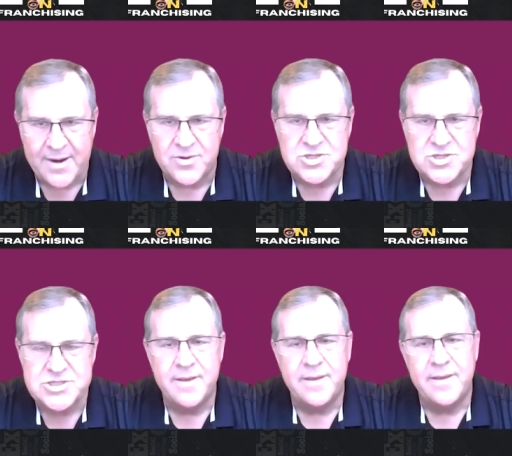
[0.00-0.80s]

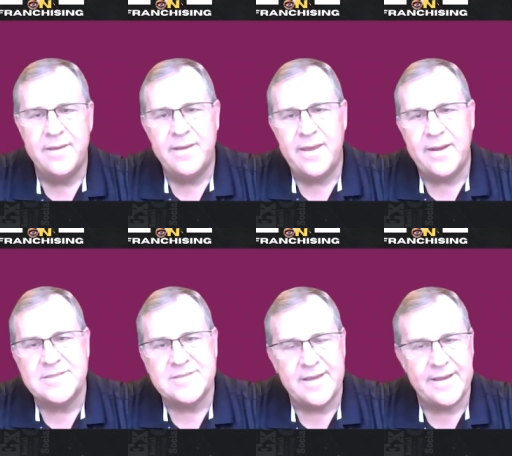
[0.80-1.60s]
matters.
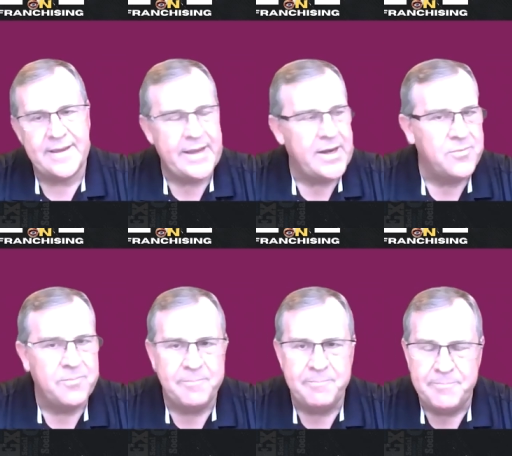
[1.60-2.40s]
And it's like, you know,